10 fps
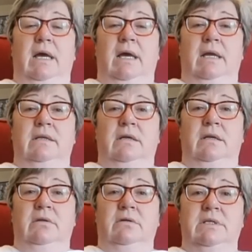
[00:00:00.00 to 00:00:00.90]
And I
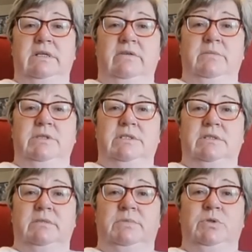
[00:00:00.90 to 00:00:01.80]
look as if I'm
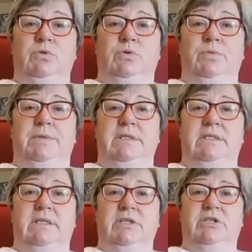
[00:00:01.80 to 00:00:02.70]
just absorbed
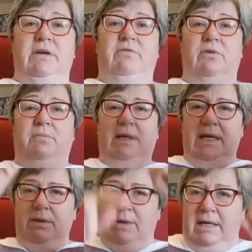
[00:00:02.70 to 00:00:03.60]
into this chevron. But
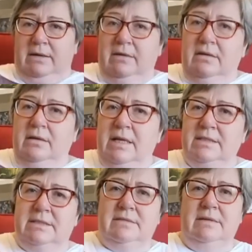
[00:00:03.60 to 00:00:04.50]
anyway,
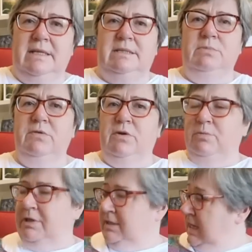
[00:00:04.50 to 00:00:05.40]
let's move
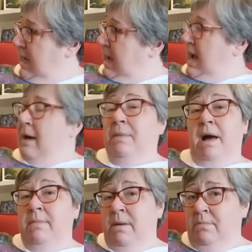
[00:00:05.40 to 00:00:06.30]
onwards.
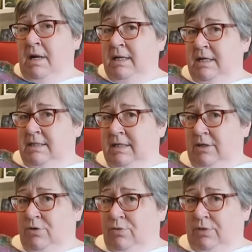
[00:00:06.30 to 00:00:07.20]
I'm in my
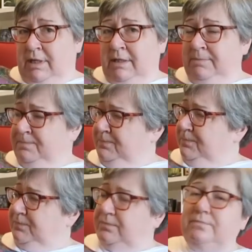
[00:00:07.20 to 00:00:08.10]
knitting corner,
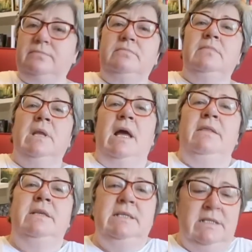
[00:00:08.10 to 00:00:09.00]

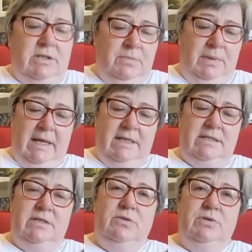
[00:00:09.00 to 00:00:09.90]
and this is a good place
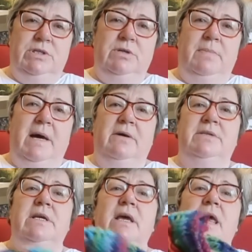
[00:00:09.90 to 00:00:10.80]
to talk to you
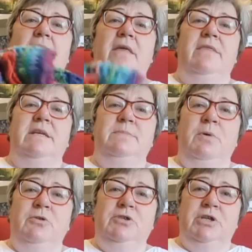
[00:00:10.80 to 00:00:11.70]
about this
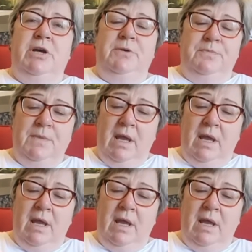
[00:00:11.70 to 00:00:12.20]
poncho.